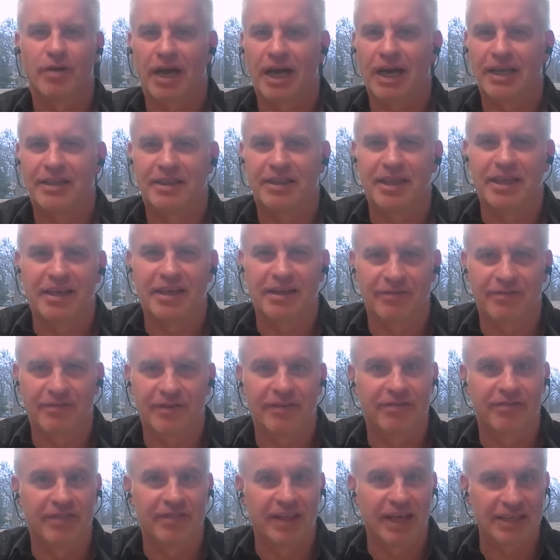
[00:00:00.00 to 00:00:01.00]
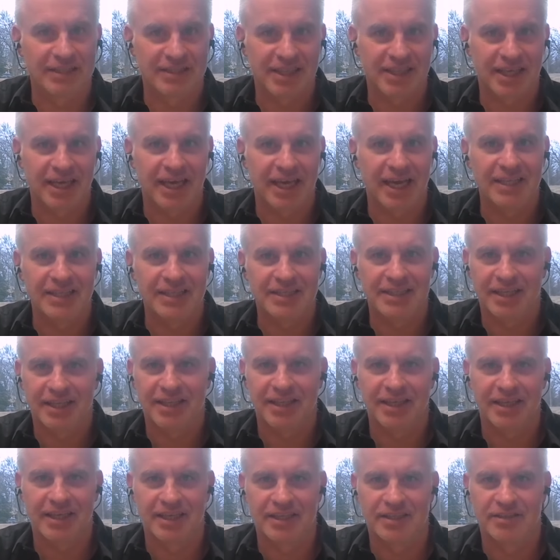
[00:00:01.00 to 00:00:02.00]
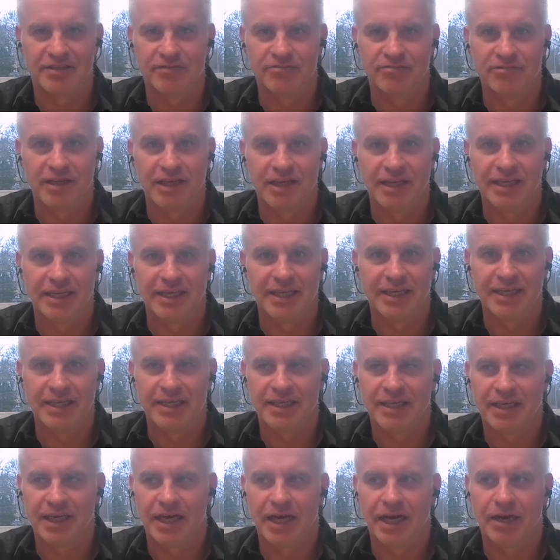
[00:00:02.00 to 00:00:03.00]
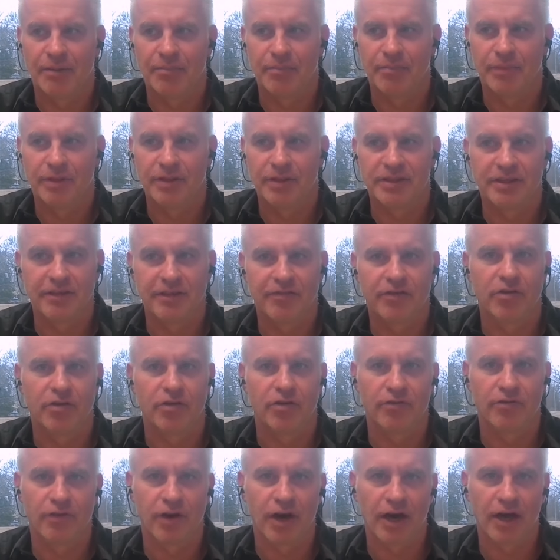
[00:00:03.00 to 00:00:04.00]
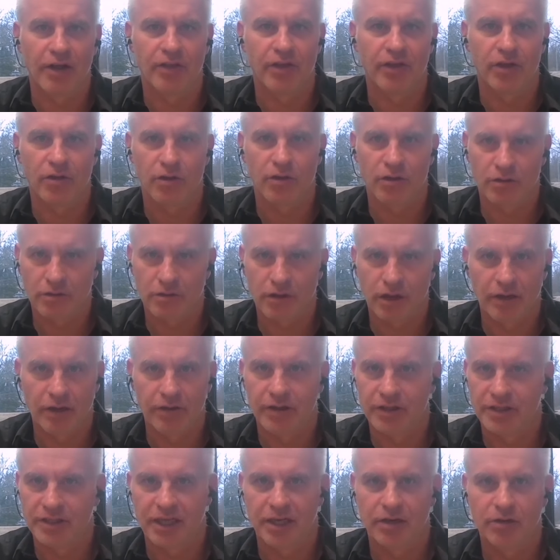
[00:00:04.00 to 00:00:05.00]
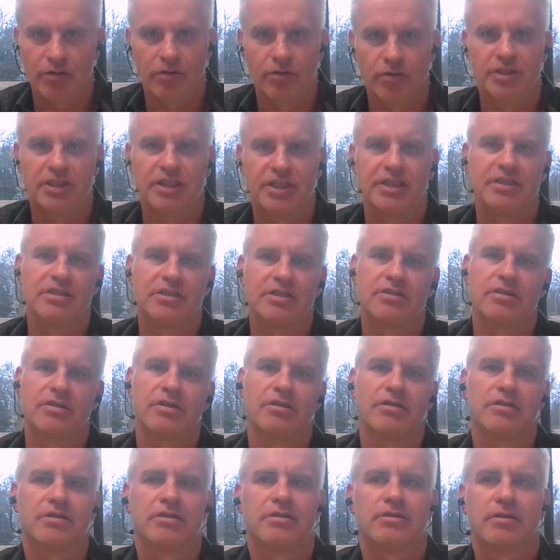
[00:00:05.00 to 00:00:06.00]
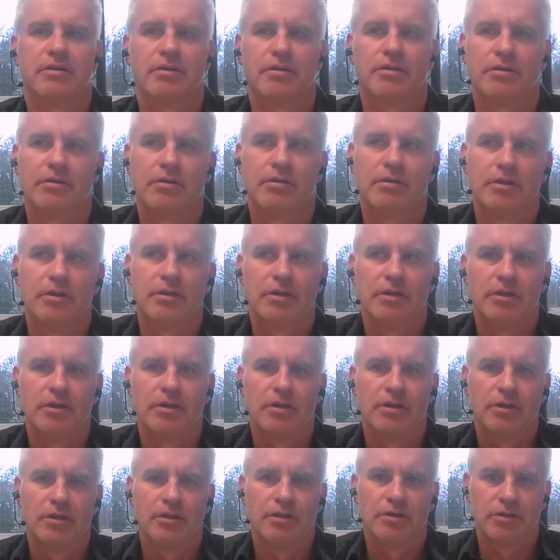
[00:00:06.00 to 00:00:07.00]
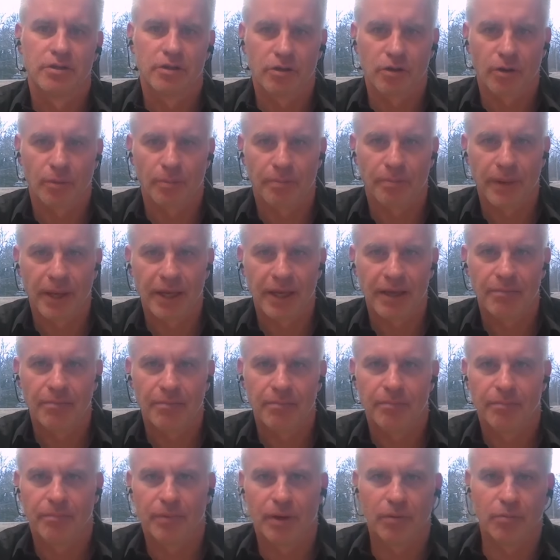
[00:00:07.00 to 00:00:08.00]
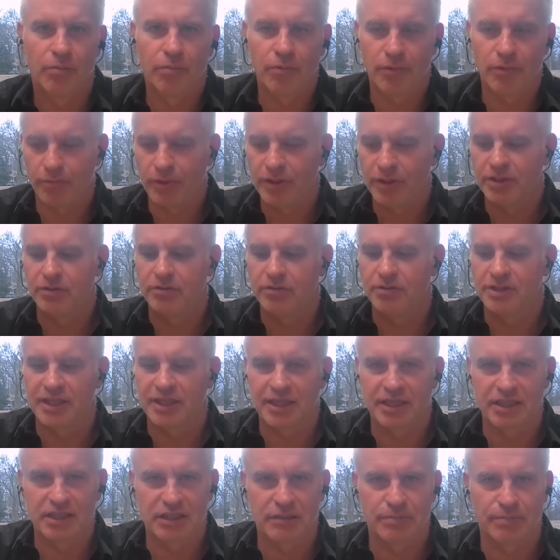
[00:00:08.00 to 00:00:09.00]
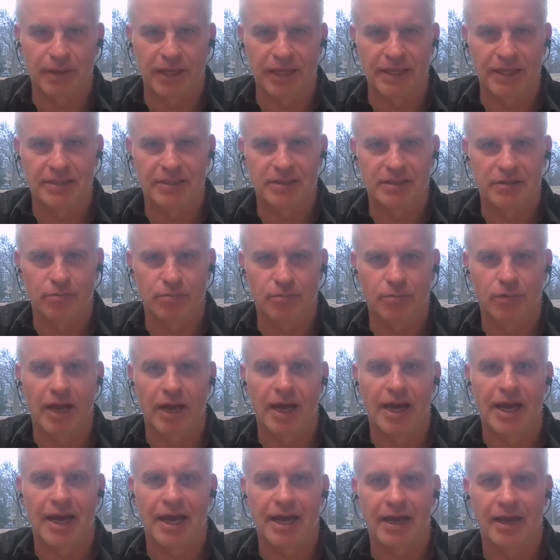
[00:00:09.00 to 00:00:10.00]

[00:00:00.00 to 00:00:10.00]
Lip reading: think if that's the case, I think it's really difficult for other technologies to compete. But we do see a space where